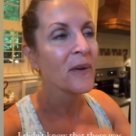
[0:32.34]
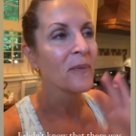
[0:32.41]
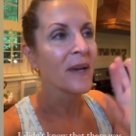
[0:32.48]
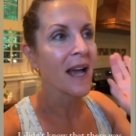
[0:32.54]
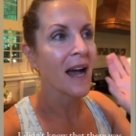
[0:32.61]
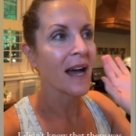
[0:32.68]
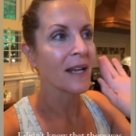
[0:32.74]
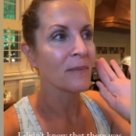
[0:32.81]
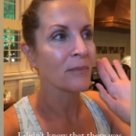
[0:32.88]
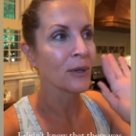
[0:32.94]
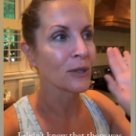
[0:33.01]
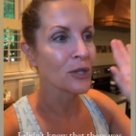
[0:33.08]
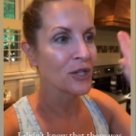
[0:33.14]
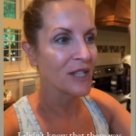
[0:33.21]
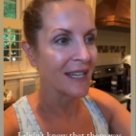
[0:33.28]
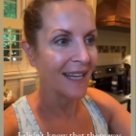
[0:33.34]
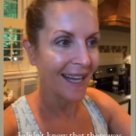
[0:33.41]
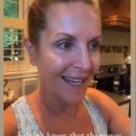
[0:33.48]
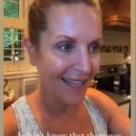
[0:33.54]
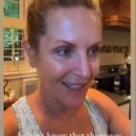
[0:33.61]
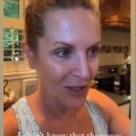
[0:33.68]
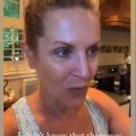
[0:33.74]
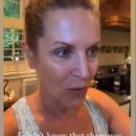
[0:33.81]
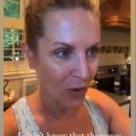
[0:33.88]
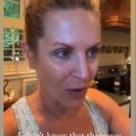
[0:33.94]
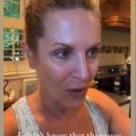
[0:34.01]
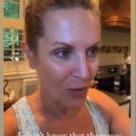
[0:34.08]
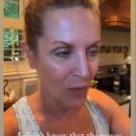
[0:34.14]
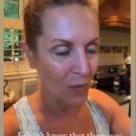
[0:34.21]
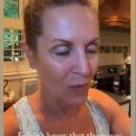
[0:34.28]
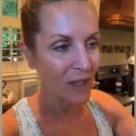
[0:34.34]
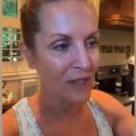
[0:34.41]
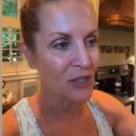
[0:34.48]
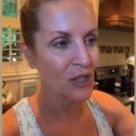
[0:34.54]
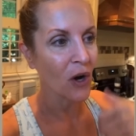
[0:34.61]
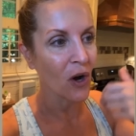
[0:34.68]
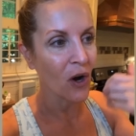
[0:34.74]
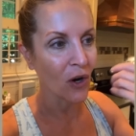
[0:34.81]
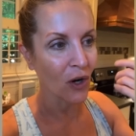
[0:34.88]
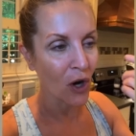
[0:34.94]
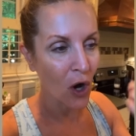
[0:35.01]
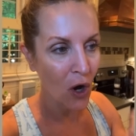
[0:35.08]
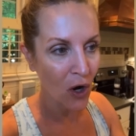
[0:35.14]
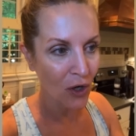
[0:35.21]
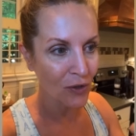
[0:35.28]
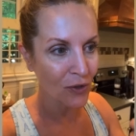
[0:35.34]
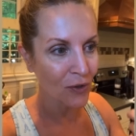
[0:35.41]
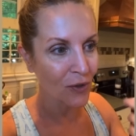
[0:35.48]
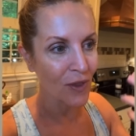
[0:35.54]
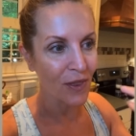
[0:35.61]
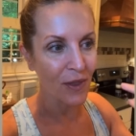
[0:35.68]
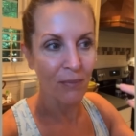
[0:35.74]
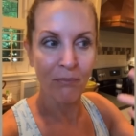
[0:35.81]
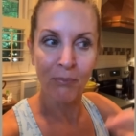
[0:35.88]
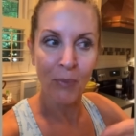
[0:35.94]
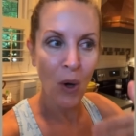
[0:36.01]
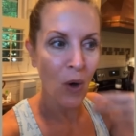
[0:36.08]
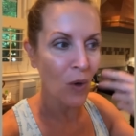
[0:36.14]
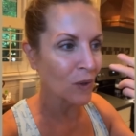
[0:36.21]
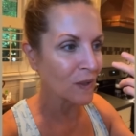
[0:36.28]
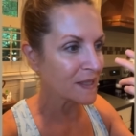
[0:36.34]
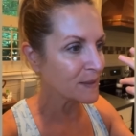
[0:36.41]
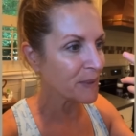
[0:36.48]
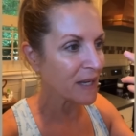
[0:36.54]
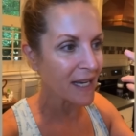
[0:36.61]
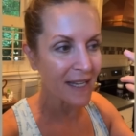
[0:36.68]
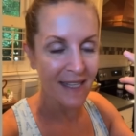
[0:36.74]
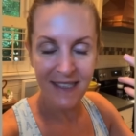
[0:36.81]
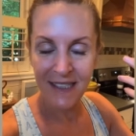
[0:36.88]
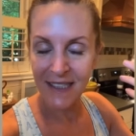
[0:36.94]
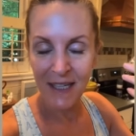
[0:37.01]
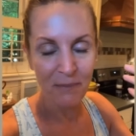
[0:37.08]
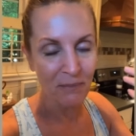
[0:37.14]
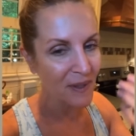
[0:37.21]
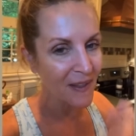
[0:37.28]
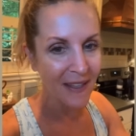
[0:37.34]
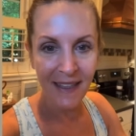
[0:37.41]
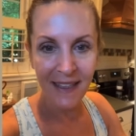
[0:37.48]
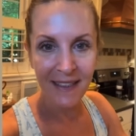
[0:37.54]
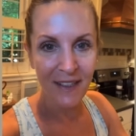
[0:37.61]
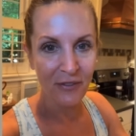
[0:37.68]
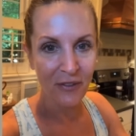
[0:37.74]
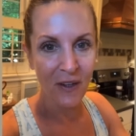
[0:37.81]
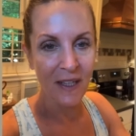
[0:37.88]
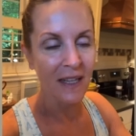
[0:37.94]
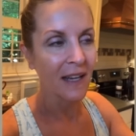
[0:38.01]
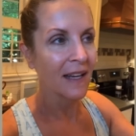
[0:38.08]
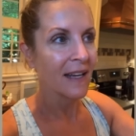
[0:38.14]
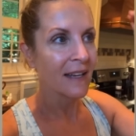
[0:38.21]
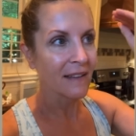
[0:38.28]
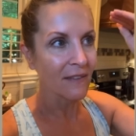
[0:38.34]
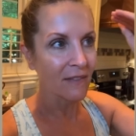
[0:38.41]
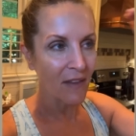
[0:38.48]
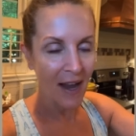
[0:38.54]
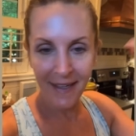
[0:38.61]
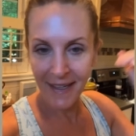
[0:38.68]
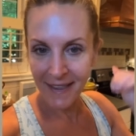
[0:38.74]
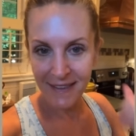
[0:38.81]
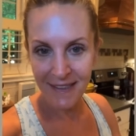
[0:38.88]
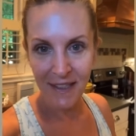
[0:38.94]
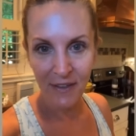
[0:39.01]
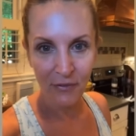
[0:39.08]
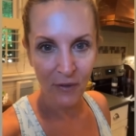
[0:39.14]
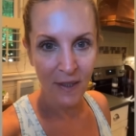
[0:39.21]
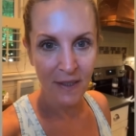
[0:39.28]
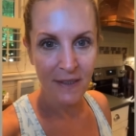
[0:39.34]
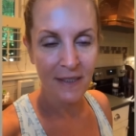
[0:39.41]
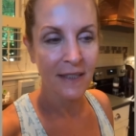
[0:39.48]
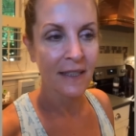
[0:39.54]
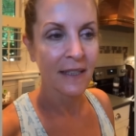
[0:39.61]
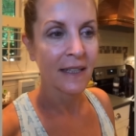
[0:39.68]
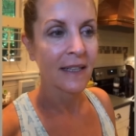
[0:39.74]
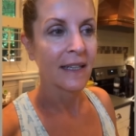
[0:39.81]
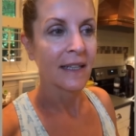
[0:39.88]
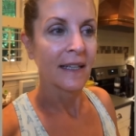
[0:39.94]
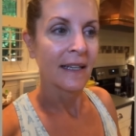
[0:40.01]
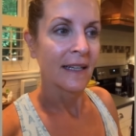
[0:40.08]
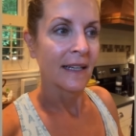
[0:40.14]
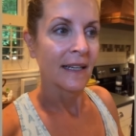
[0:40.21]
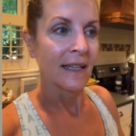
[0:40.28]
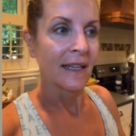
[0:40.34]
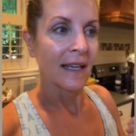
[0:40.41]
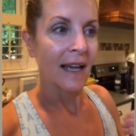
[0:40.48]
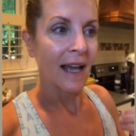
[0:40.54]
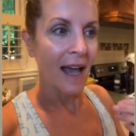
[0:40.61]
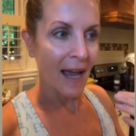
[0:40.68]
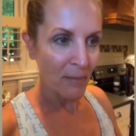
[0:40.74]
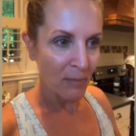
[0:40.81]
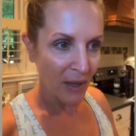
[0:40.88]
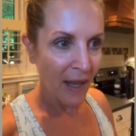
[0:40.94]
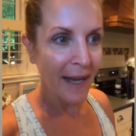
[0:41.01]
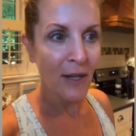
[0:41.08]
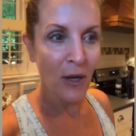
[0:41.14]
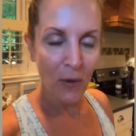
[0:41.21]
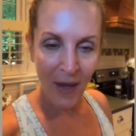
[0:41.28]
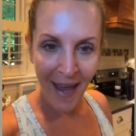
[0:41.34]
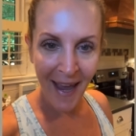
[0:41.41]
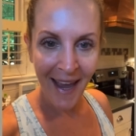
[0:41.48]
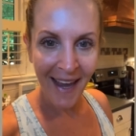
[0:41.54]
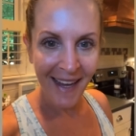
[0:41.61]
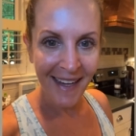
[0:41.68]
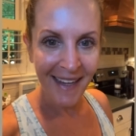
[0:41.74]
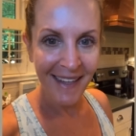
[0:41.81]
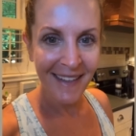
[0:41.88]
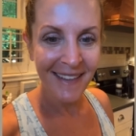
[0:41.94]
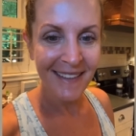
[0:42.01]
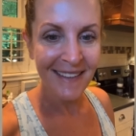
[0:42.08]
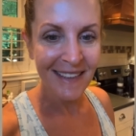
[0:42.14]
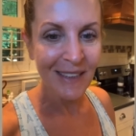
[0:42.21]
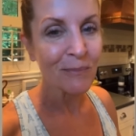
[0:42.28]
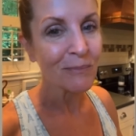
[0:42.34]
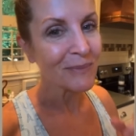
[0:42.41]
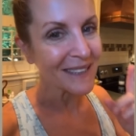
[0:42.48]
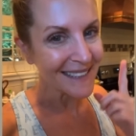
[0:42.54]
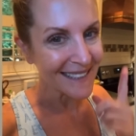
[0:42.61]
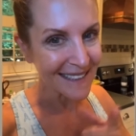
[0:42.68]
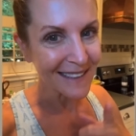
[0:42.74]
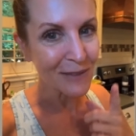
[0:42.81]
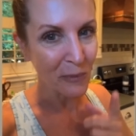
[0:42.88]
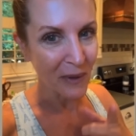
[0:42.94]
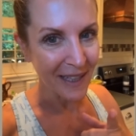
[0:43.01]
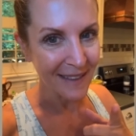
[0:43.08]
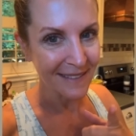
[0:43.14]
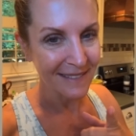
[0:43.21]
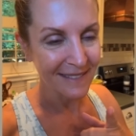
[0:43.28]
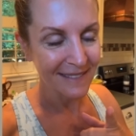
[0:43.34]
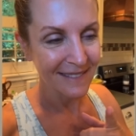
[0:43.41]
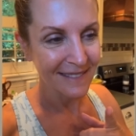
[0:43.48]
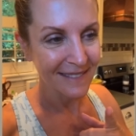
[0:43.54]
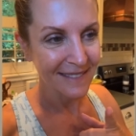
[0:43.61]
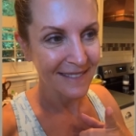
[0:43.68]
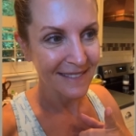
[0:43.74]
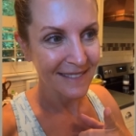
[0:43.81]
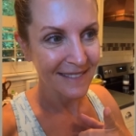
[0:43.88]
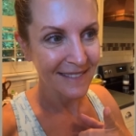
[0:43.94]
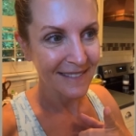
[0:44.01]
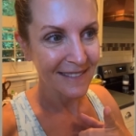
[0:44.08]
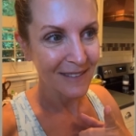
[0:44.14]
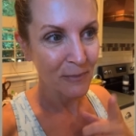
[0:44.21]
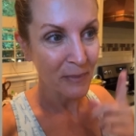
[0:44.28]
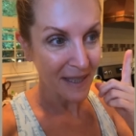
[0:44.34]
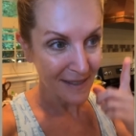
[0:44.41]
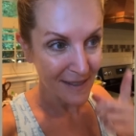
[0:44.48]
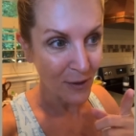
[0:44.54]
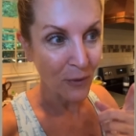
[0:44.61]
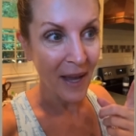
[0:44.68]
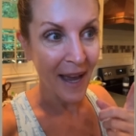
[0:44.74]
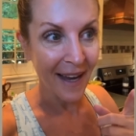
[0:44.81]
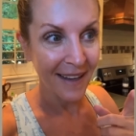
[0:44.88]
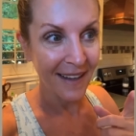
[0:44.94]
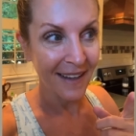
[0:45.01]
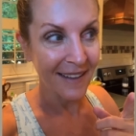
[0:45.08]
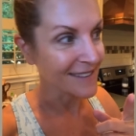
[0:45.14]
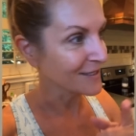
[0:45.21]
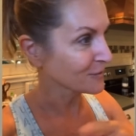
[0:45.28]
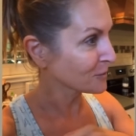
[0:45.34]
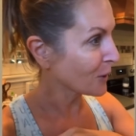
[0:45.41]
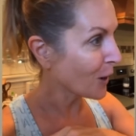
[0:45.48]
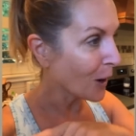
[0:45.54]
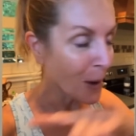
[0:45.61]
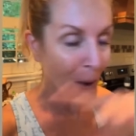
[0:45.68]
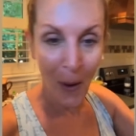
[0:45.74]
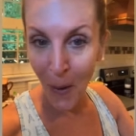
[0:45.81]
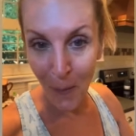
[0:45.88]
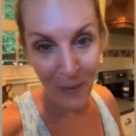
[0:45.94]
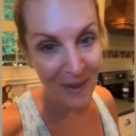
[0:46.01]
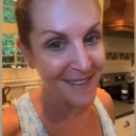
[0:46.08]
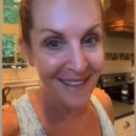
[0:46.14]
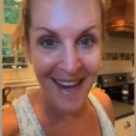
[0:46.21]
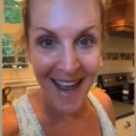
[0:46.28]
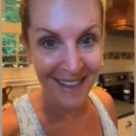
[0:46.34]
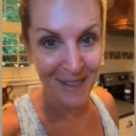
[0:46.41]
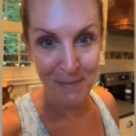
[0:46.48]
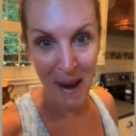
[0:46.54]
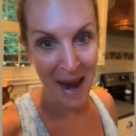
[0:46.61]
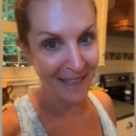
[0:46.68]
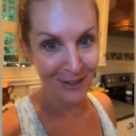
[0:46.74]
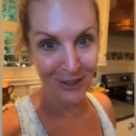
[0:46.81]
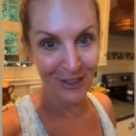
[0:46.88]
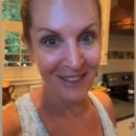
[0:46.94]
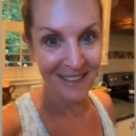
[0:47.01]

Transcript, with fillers: we got pushed to indoor, which are harder. The ball speed is completely different. The lighting's different. I played okay, but didn't win. But it's okay because there's always a next match.